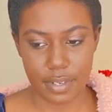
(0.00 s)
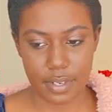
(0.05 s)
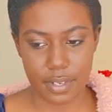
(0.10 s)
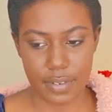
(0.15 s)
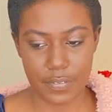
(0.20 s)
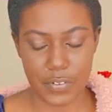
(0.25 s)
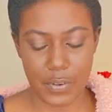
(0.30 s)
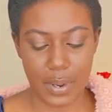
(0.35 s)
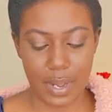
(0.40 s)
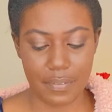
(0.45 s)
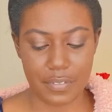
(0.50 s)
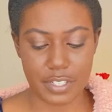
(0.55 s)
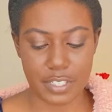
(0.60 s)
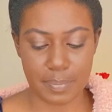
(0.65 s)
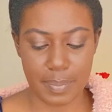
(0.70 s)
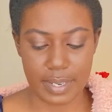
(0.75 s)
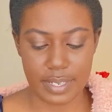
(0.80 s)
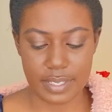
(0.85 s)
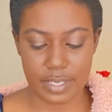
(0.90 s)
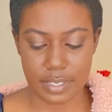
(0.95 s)
If you have the
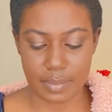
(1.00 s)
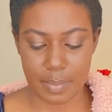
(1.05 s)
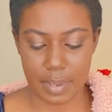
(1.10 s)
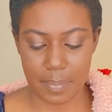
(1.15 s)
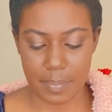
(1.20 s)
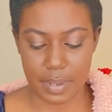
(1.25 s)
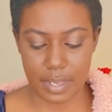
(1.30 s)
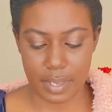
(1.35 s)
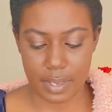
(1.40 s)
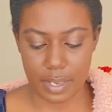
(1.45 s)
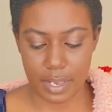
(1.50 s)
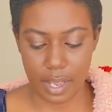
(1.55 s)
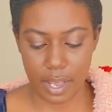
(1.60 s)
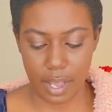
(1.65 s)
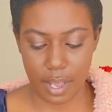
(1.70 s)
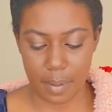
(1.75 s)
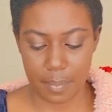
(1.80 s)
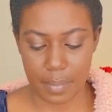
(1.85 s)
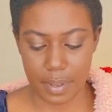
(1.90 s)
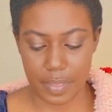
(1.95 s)
space, this may be
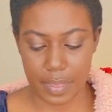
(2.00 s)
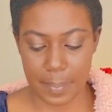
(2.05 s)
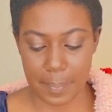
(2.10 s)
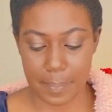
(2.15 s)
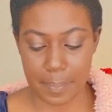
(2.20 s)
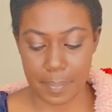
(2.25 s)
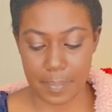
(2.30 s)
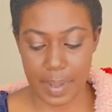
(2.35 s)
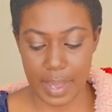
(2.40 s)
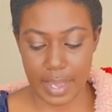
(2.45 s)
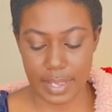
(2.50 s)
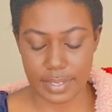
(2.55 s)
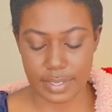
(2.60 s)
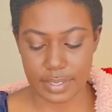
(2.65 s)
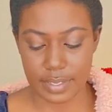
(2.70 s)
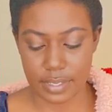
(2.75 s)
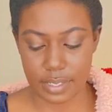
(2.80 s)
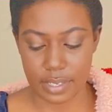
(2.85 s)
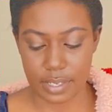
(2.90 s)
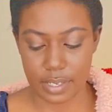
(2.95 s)
the
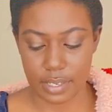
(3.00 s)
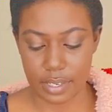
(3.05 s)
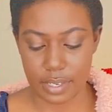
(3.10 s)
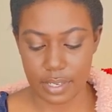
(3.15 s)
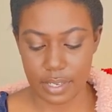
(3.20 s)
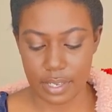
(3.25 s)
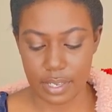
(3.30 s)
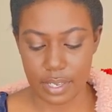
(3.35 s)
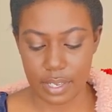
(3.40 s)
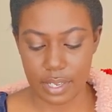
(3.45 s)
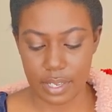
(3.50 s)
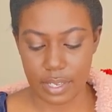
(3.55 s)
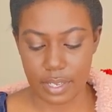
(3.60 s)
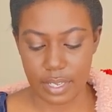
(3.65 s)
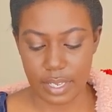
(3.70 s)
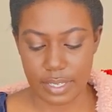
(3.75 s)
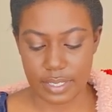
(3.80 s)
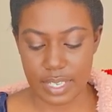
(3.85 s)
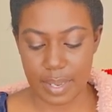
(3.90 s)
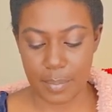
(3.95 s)
best
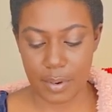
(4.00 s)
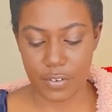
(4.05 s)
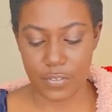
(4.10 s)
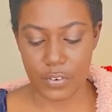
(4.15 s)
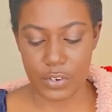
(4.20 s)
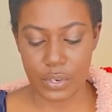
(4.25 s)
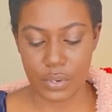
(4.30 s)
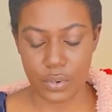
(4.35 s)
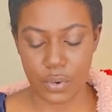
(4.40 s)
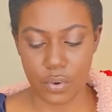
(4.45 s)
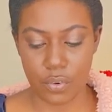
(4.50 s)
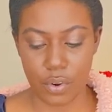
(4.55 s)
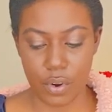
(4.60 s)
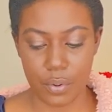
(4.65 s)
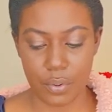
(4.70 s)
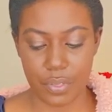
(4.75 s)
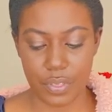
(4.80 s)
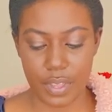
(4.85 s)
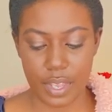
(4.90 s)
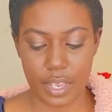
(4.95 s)
summer for you to
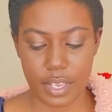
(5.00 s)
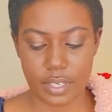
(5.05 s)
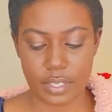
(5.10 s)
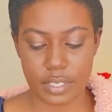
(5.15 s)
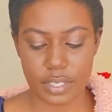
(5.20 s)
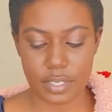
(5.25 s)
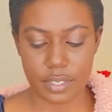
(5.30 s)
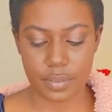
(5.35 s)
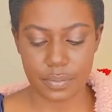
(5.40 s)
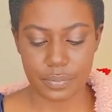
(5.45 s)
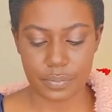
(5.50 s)
grow things.